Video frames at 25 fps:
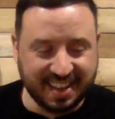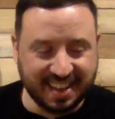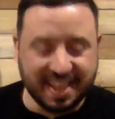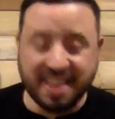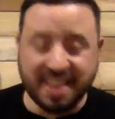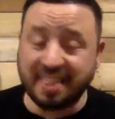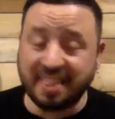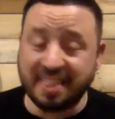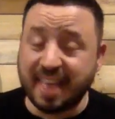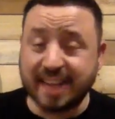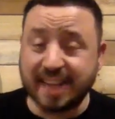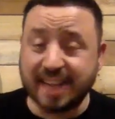
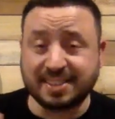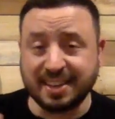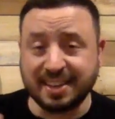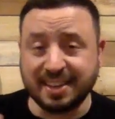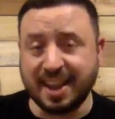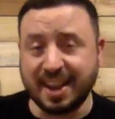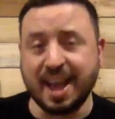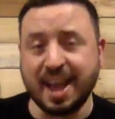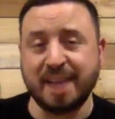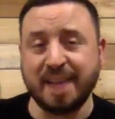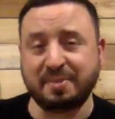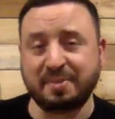That did
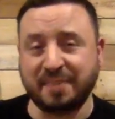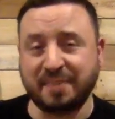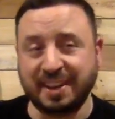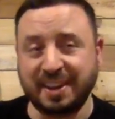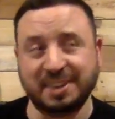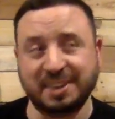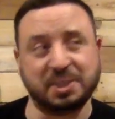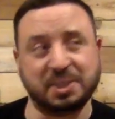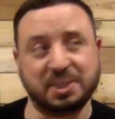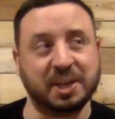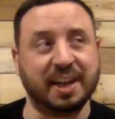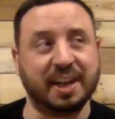not
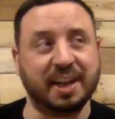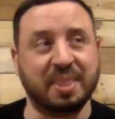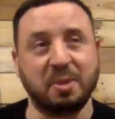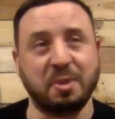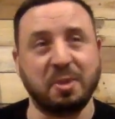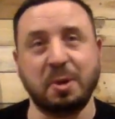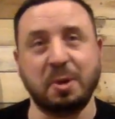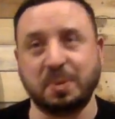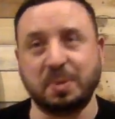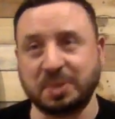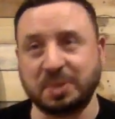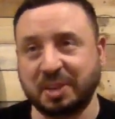finish like I
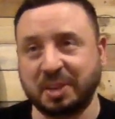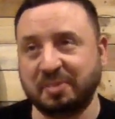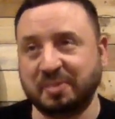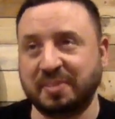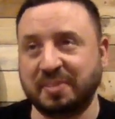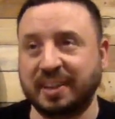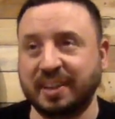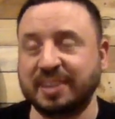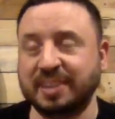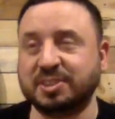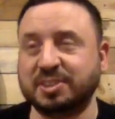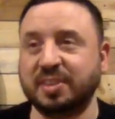thought it was going to
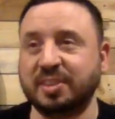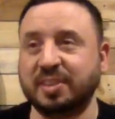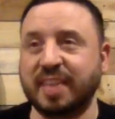finish.